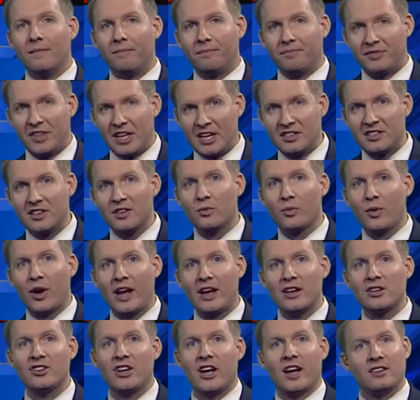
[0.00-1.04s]
decent
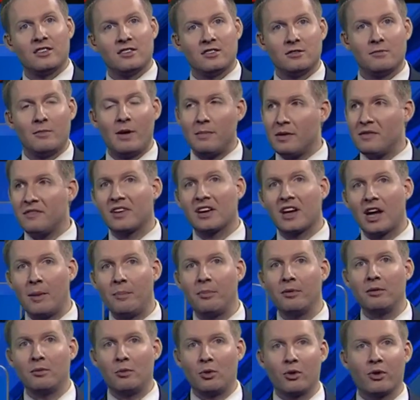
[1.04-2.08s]
rain chances, maybe even a
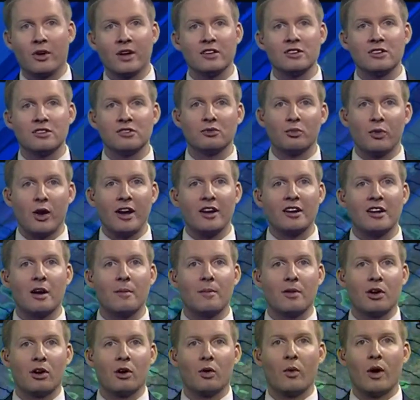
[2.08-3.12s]
couple more inches of rain
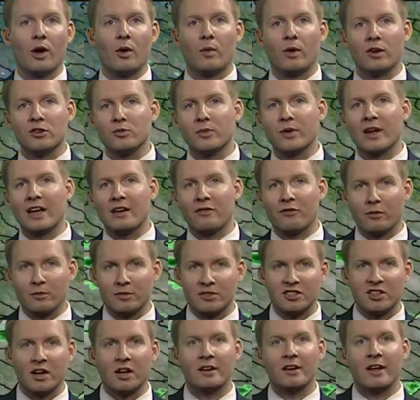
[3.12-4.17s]
coming our way once we get from
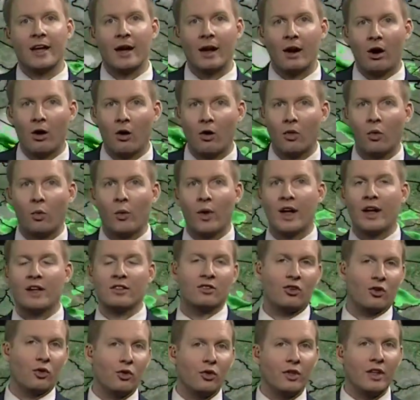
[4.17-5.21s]
Sunday all the way
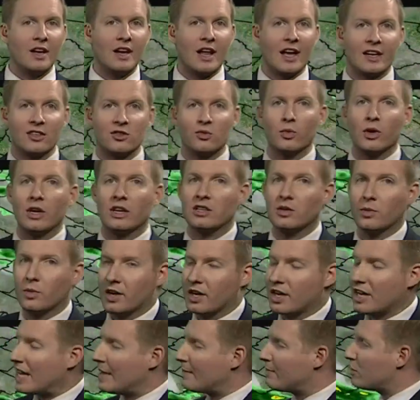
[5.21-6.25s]
into early next week. So we're
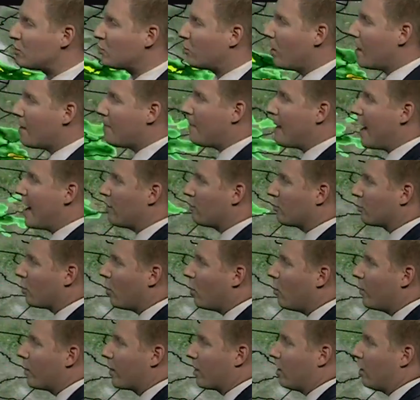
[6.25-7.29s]
going to keep this wet pattern going,